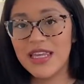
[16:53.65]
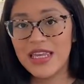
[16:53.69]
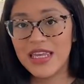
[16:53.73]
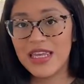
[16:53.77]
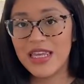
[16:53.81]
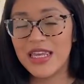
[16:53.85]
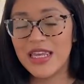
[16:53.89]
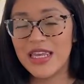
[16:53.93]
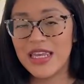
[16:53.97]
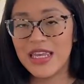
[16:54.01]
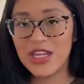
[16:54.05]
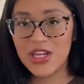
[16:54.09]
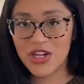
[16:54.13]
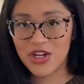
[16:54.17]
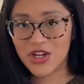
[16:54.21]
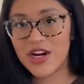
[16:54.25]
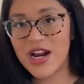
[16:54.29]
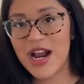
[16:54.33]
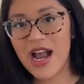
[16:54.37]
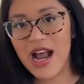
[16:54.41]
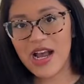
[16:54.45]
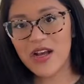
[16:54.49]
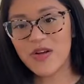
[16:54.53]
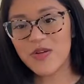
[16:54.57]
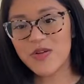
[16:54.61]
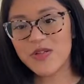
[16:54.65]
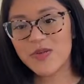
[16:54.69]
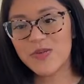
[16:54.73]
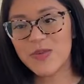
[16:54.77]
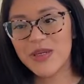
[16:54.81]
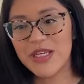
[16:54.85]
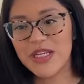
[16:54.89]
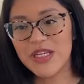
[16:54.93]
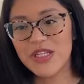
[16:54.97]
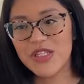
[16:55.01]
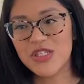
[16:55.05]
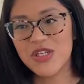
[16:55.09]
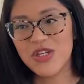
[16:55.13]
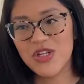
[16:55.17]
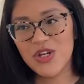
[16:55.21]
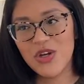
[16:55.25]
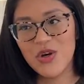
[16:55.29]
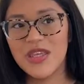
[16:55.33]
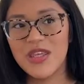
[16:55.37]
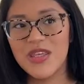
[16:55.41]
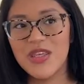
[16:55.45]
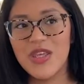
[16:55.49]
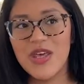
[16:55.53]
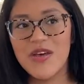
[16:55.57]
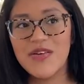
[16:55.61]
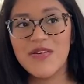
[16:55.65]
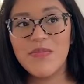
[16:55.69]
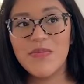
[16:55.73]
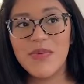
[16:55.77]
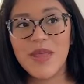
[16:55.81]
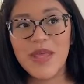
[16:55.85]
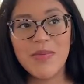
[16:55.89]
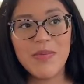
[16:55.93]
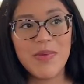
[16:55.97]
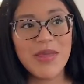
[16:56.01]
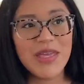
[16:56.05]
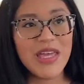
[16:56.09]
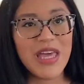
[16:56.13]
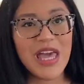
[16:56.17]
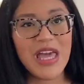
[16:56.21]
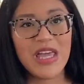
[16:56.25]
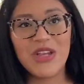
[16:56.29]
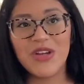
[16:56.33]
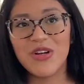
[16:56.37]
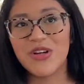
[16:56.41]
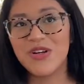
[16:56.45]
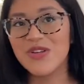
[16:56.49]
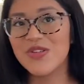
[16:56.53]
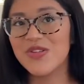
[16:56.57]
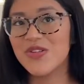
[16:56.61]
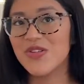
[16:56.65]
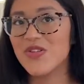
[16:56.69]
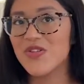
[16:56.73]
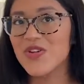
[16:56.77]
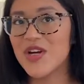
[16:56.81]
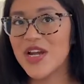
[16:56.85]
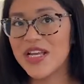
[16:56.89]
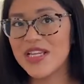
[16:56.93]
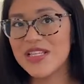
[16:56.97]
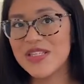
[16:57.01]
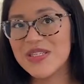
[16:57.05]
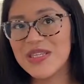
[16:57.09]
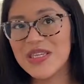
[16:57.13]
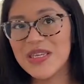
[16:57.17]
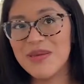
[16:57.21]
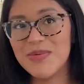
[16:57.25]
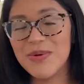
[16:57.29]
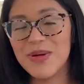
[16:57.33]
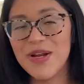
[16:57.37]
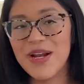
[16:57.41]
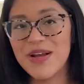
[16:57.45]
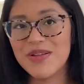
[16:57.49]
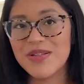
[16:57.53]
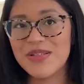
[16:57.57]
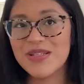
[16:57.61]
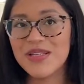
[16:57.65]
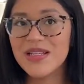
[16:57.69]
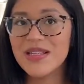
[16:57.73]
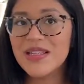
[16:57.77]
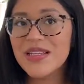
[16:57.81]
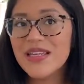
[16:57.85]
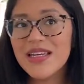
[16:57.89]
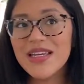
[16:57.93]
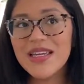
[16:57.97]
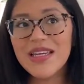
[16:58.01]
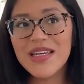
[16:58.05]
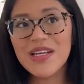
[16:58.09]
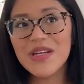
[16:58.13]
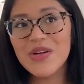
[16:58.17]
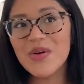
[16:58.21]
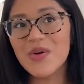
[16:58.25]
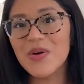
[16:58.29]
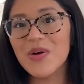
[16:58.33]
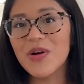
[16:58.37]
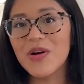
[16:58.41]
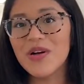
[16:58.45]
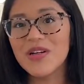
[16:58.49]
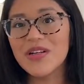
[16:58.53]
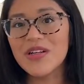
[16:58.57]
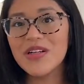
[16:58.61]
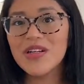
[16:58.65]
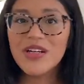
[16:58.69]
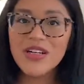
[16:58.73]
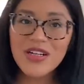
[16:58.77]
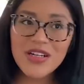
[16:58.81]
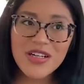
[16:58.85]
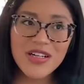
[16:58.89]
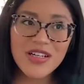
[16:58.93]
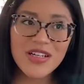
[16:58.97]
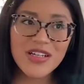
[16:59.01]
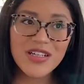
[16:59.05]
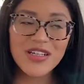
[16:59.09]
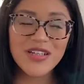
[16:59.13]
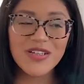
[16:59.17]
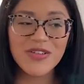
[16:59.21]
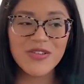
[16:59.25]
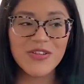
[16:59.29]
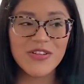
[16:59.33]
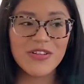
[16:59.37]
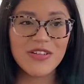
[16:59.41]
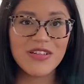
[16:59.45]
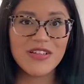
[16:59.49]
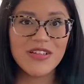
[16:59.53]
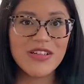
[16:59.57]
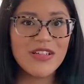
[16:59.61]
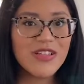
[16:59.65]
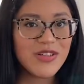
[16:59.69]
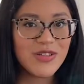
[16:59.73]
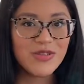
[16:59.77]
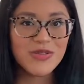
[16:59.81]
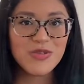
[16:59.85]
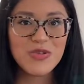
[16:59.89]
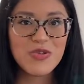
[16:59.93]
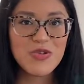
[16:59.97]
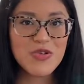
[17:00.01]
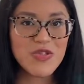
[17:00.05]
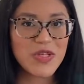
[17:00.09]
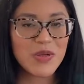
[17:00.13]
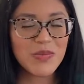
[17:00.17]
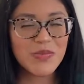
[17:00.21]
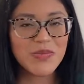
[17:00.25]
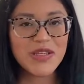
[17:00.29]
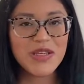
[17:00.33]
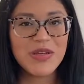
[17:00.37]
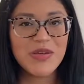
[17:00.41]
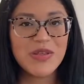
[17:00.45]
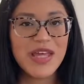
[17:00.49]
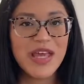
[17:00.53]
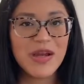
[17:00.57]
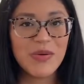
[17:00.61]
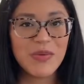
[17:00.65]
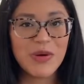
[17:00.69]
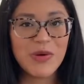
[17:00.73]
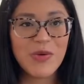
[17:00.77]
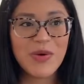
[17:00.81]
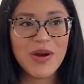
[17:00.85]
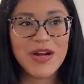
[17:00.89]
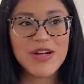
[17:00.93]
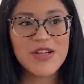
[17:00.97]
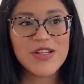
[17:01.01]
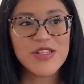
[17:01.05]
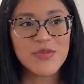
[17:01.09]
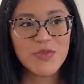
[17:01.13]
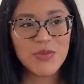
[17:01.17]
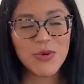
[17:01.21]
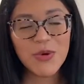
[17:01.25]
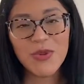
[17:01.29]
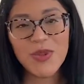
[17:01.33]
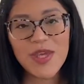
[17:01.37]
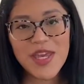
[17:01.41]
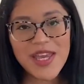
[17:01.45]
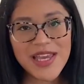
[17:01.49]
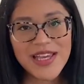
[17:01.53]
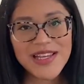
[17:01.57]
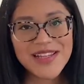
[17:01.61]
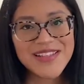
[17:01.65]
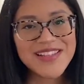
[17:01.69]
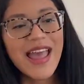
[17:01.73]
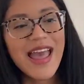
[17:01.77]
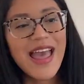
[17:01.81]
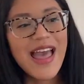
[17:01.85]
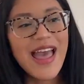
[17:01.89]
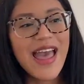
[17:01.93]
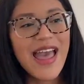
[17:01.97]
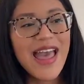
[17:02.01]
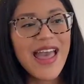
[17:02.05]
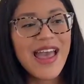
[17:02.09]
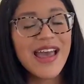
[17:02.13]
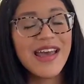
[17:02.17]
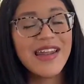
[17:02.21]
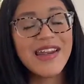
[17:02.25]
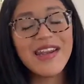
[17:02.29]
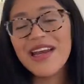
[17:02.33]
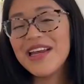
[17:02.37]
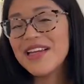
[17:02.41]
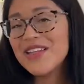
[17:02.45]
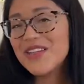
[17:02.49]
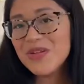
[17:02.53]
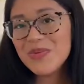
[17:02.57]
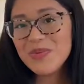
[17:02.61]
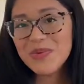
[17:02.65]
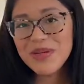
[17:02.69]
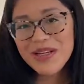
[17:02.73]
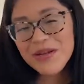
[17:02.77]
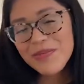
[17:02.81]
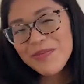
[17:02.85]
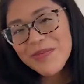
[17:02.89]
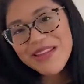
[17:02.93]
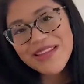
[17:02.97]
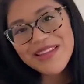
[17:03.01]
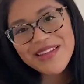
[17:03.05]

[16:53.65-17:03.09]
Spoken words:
in your house because, you know, you have a baby and you're also trying to keep your house clean or cook or, you know, do something that requires both hands, and I do recommend it.